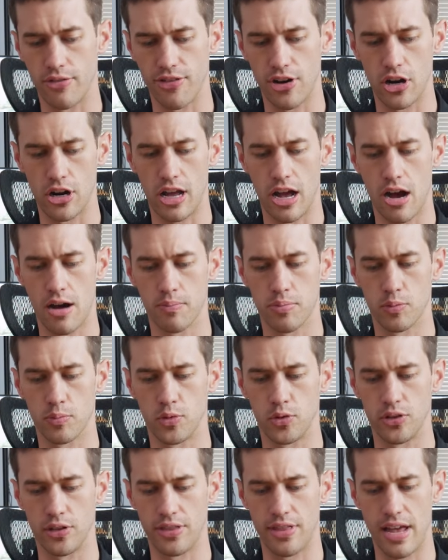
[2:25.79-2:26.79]
Very
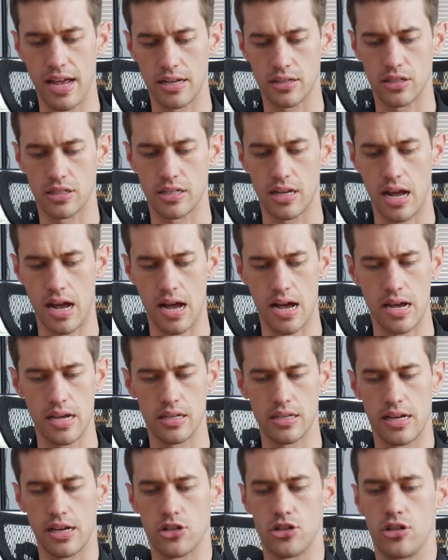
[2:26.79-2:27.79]
comparable in that
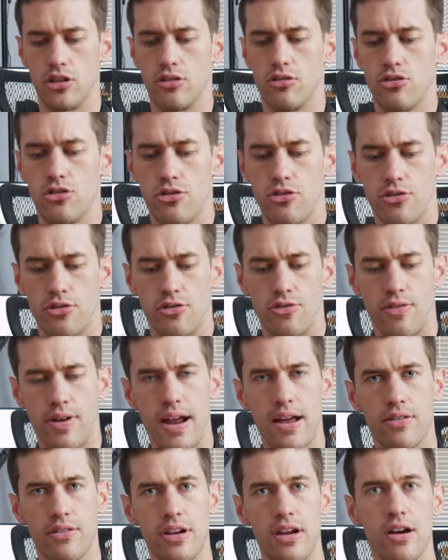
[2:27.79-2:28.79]
size. Actually, I'll turn it
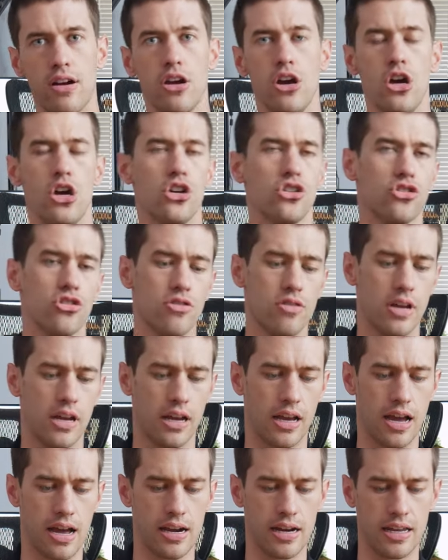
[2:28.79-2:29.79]
around here so you
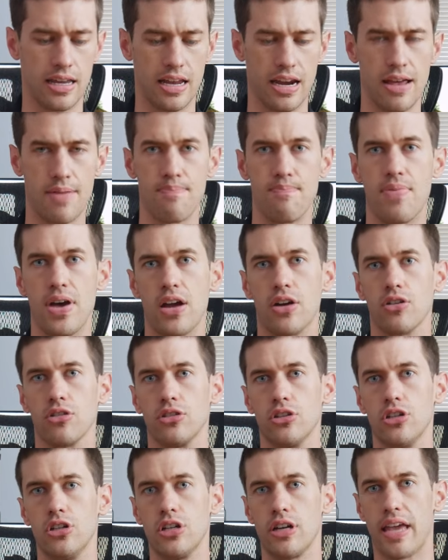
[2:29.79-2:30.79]
can kind of get a better
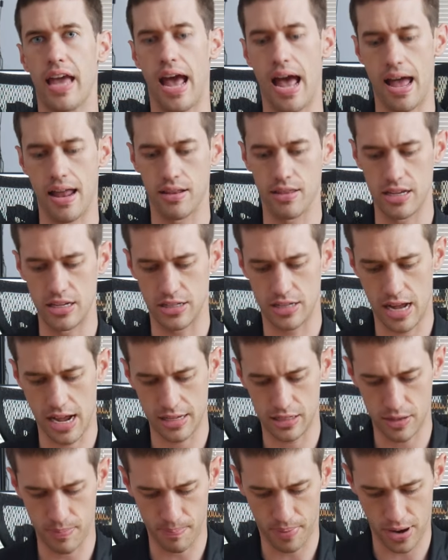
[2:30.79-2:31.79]
look at the
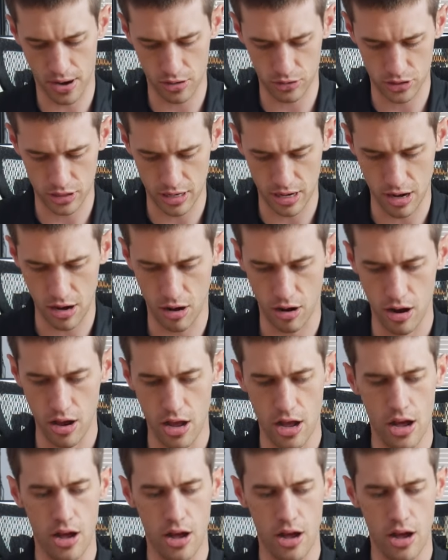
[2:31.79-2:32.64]
size comparison here.